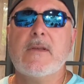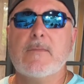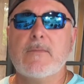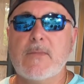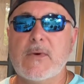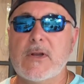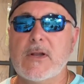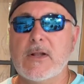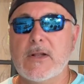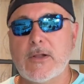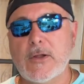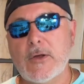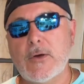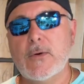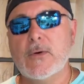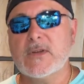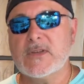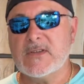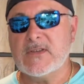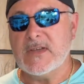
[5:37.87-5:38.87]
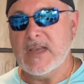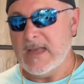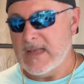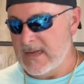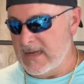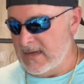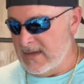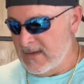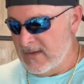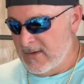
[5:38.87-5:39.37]
but a lower
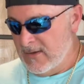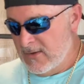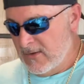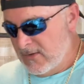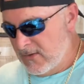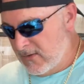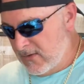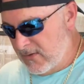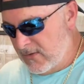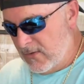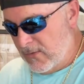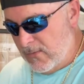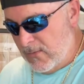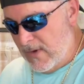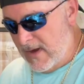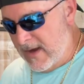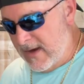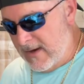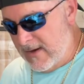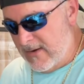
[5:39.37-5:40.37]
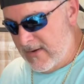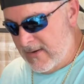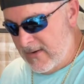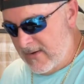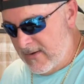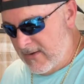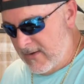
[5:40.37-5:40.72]
setting to where